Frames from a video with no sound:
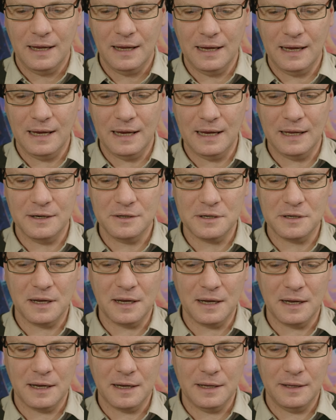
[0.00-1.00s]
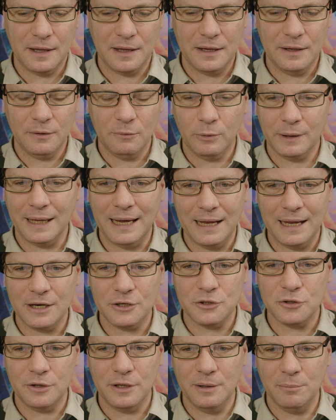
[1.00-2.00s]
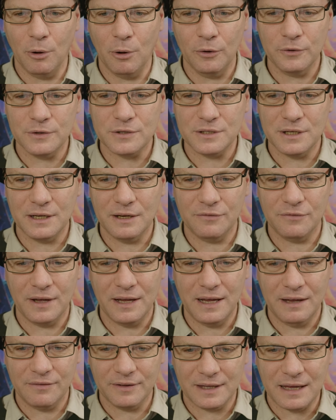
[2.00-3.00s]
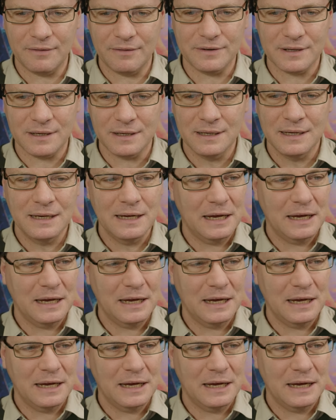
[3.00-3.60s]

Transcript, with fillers: and uh, and they will add it to their monster if they have the cover,